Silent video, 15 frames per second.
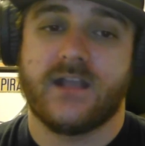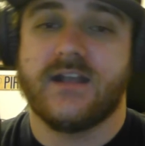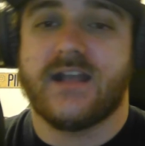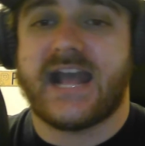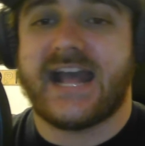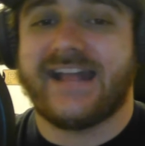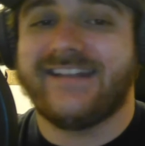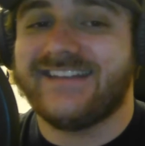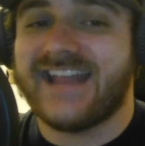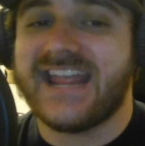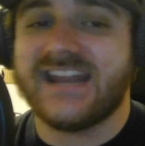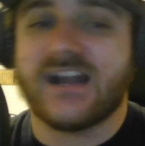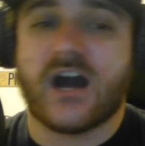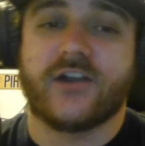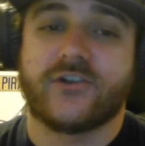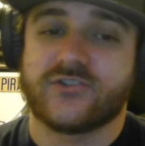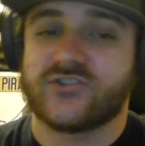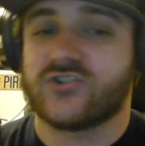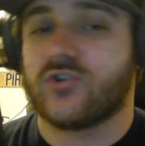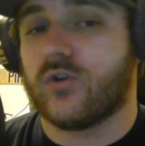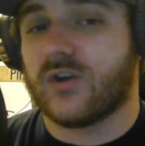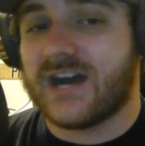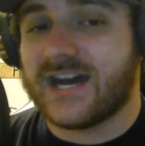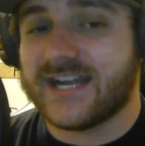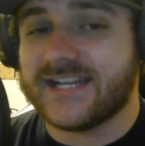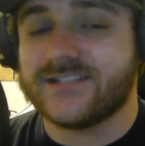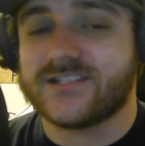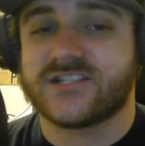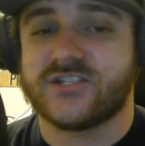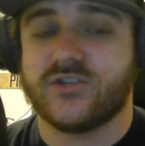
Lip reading: at Nate_Heintz.